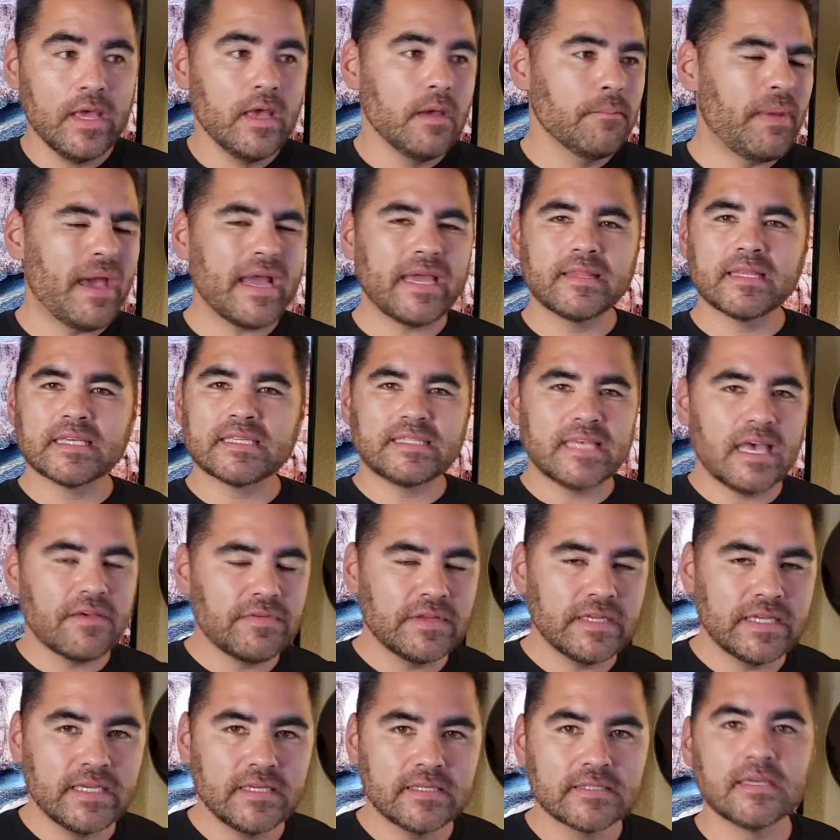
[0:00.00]
Back in the
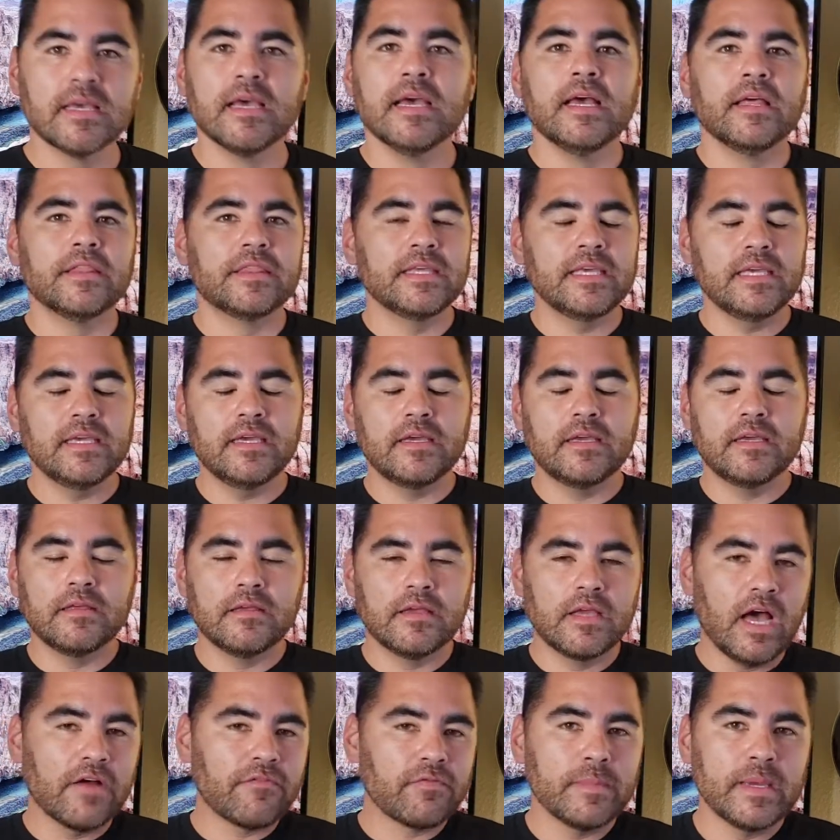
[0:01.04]
70s, the
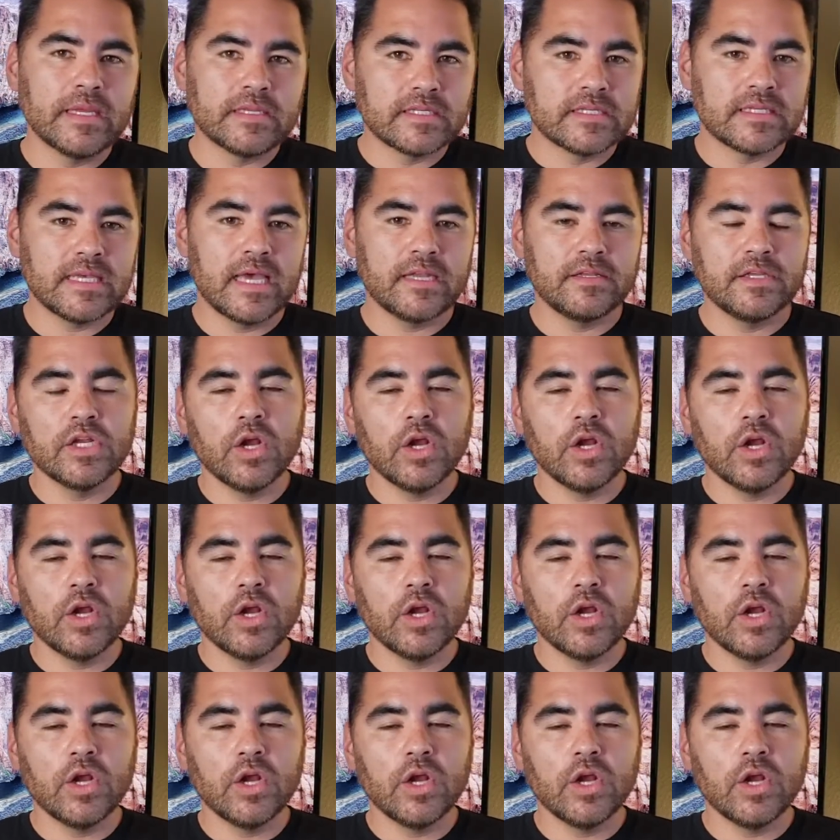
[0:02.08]
government said,